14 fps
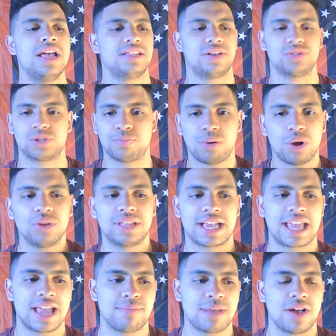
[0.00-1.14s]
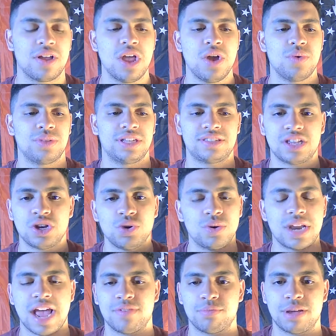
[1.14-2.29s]
There was a poll that came out when they said who would
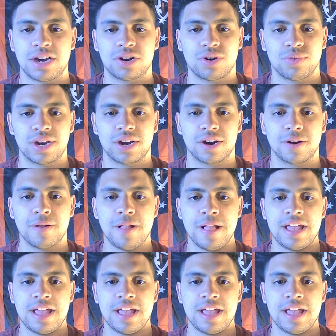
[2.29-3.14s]
have a better career